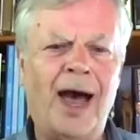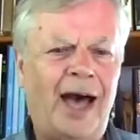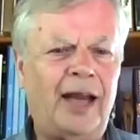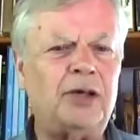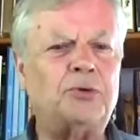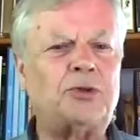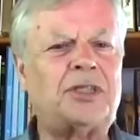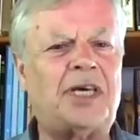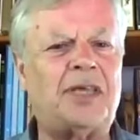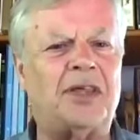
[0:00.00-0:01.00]
How do you
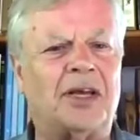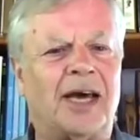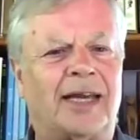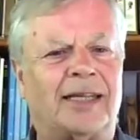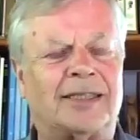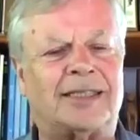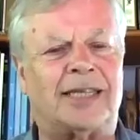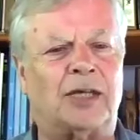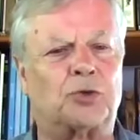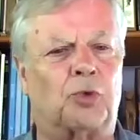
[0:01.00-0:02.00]
see the United
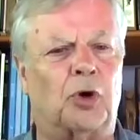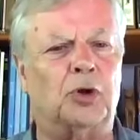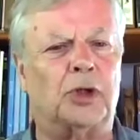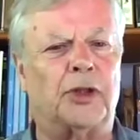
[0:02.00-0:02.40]
States' role